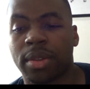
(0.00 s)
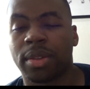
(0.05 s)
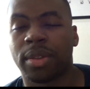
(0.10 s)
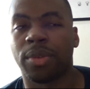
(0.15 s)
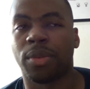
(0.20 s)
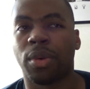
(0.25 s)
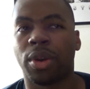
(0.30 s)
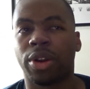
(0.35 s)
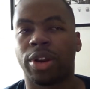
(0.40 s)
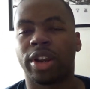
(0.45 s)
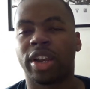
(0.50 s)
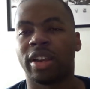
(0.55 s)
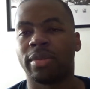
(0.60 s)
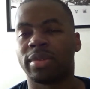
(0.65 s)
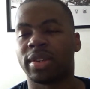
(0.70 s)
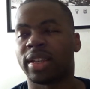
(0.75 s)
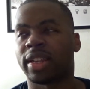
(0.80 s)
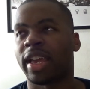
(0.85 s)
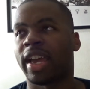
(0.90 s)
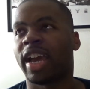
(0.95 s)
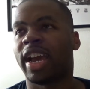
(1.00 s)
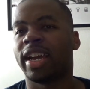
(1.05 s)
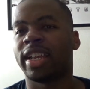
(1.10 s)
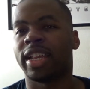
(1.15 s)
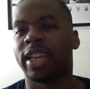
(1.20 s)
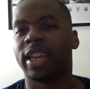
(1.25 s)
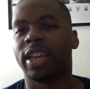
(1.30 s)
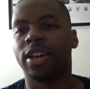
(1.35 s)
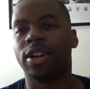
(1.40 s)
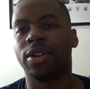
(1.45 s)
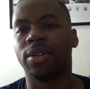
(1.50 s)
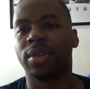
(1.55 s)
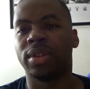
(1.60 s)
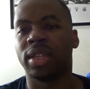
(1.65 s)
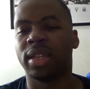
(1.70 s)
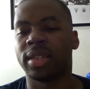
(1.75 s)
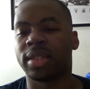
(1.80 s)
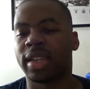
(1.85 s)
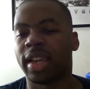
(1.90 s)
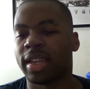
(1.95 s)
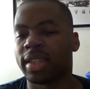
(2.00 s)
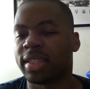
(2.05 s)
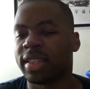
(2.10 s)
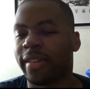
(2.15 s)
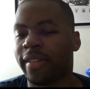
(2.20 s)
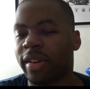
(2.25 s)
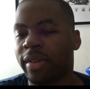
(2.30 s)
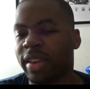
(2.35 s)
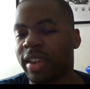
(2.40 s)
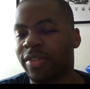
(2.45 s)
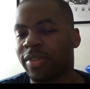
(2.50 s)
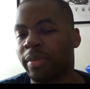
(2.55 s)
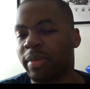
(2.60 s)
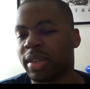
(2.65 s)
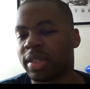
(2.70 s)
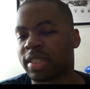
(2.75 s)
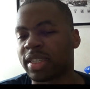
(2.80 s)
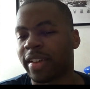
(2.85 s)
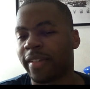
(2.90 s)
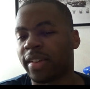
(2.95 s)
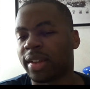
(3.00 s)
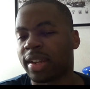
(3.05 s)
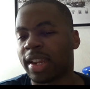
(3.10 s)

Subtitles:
the word comes in that how the hell would this Godzilla even be still